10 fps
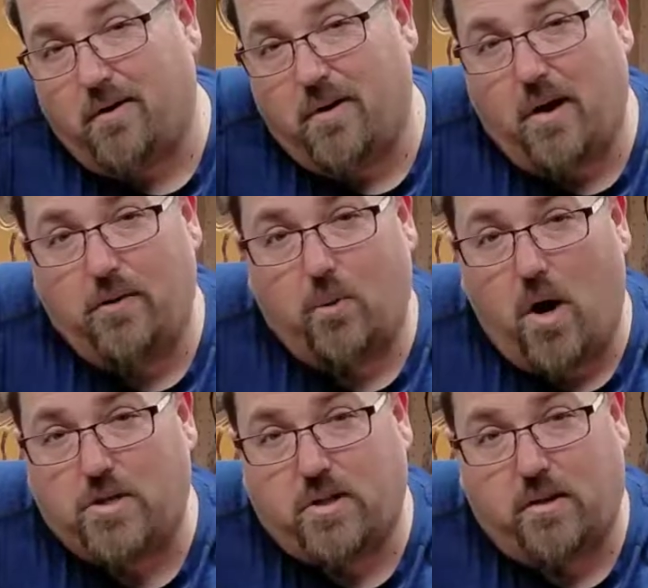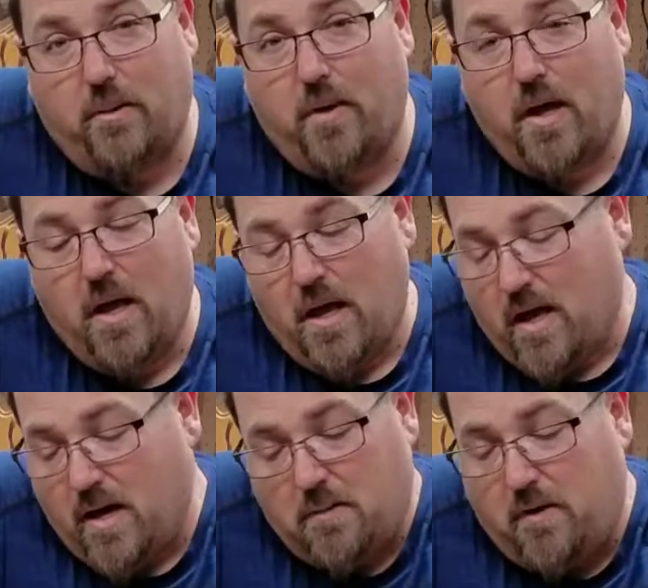you're around, you're watching them.
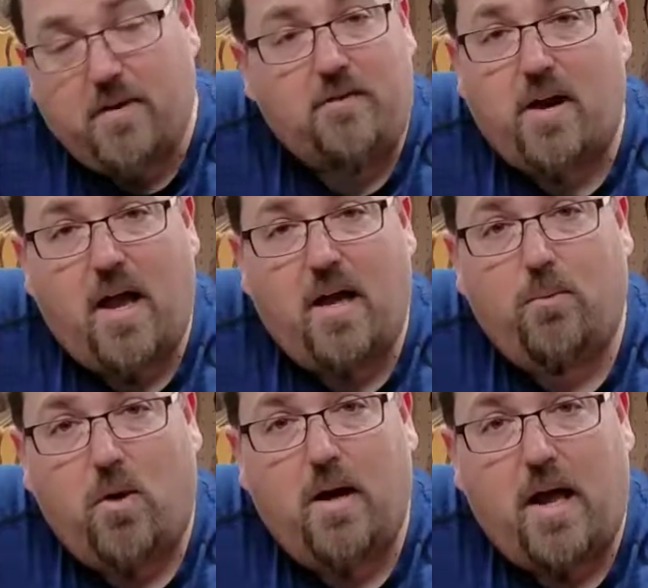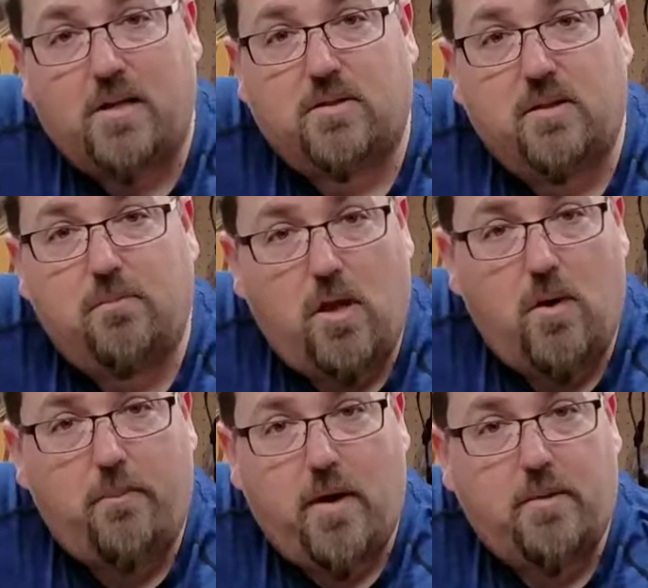I've never had one actually blow
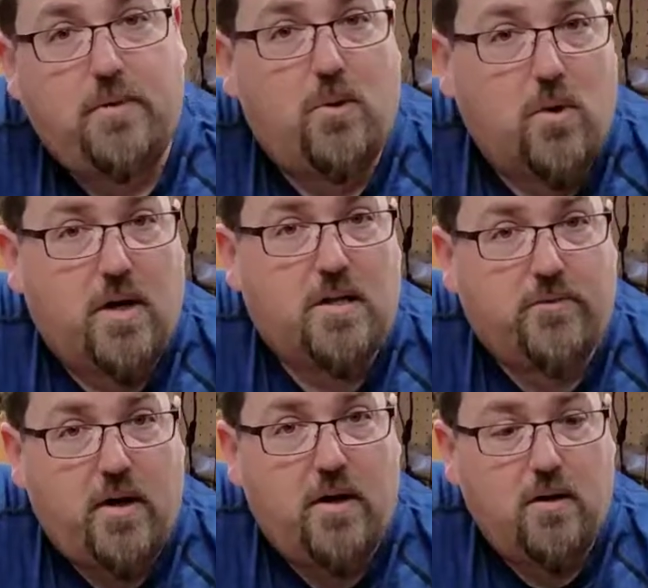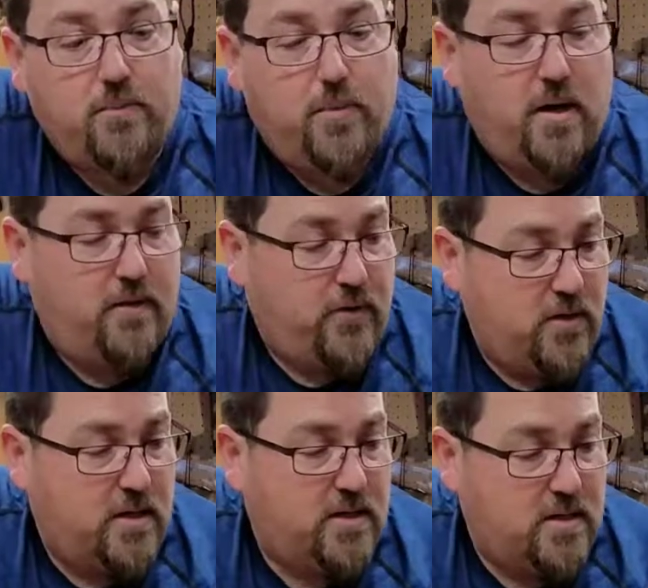up on me or catch fire, but I've
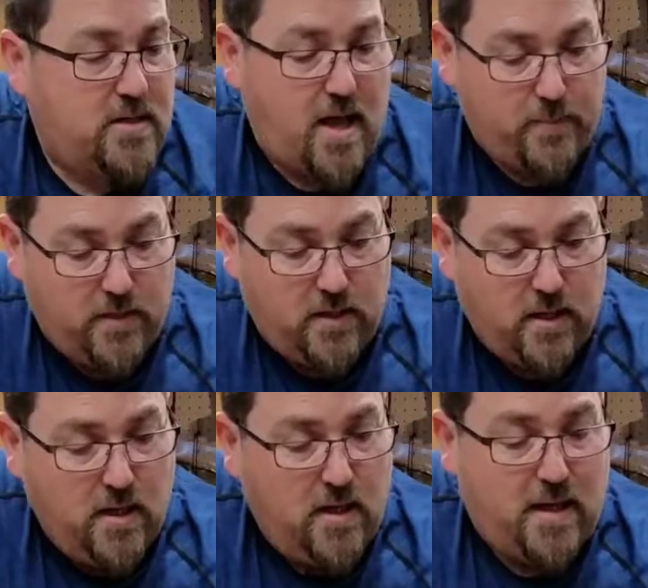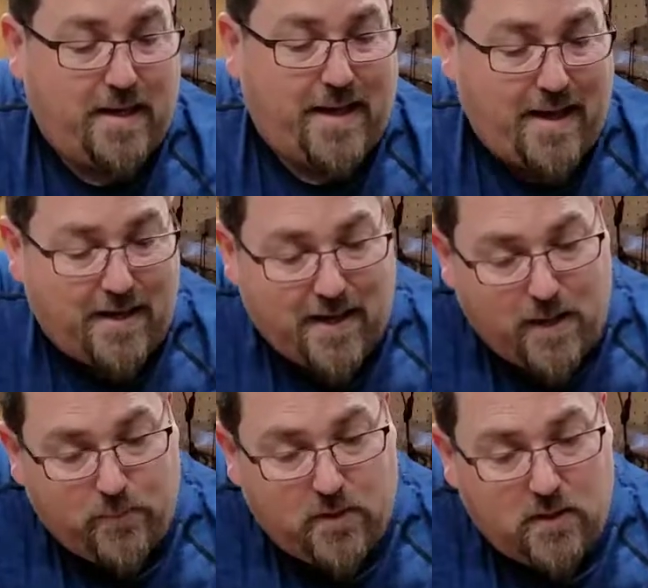heard it does happen. It can
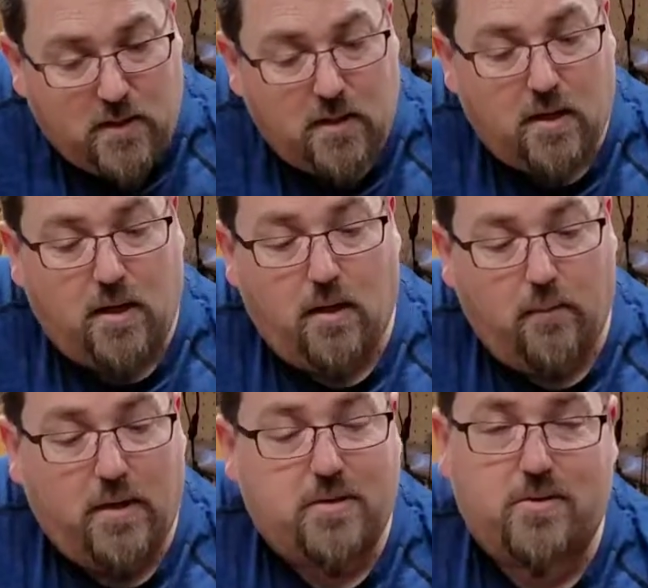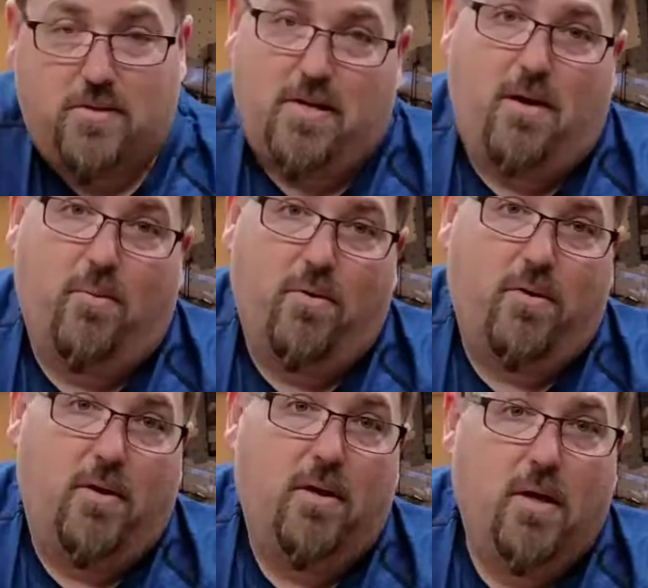happen, and it's just not worth
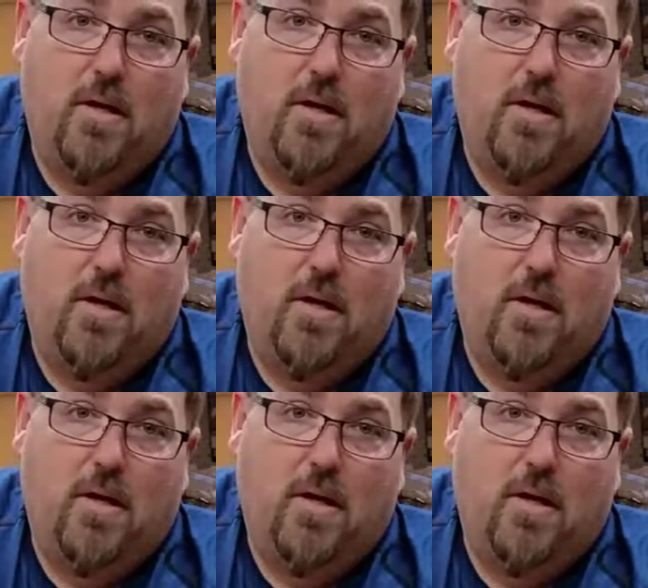it